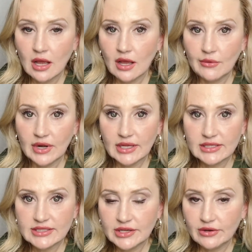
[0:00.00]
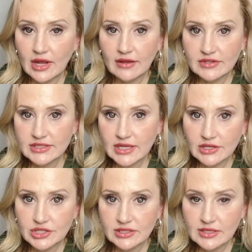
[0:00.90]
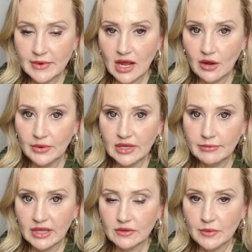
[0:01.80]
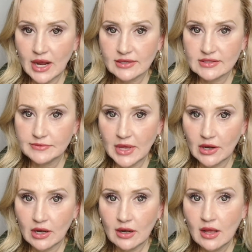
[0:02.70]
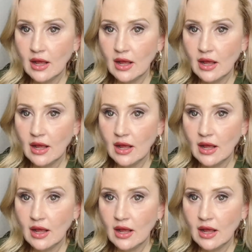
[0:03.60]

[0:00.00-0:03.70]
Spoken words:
I want to continue to have discussions about how we can make the practice better.